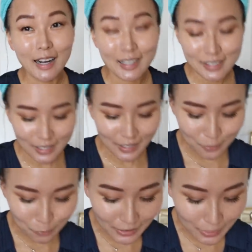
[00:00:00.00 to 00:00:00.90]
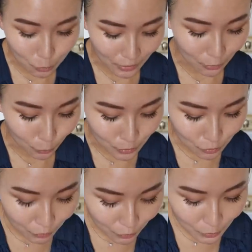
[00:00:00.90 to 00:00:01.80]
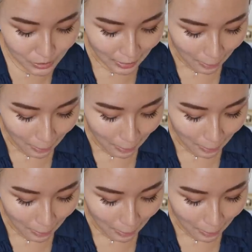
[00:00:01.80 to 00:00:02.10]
I started really doing those reviews.